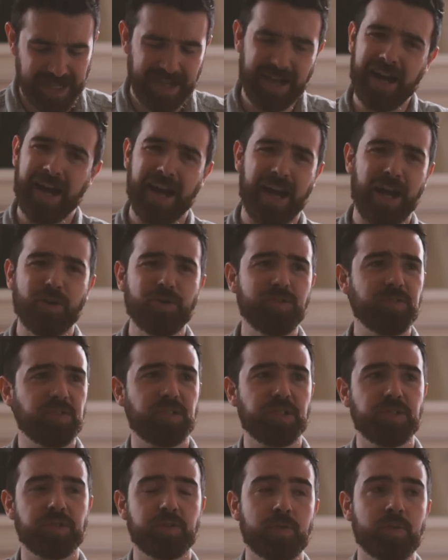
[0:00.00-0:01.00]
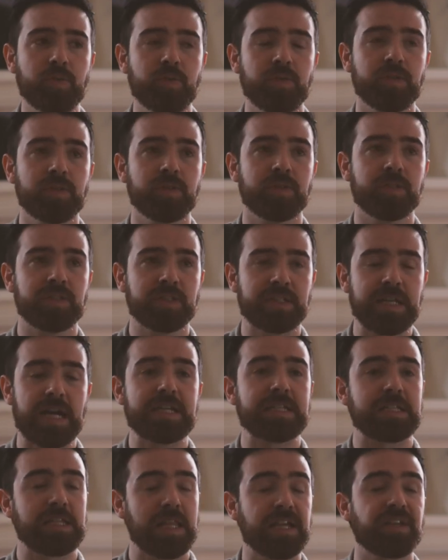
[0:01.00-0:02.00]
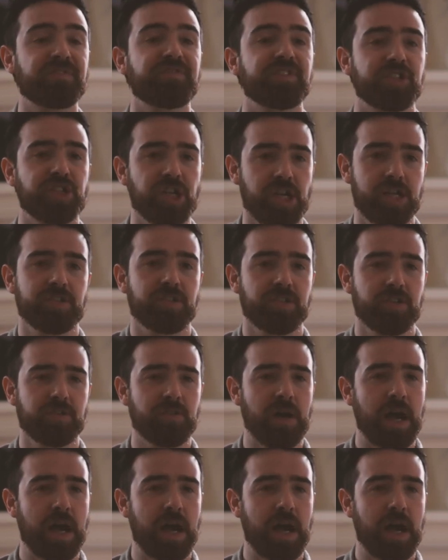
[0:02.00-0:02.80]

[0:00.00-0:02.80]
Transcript: how do guys like Vincenzo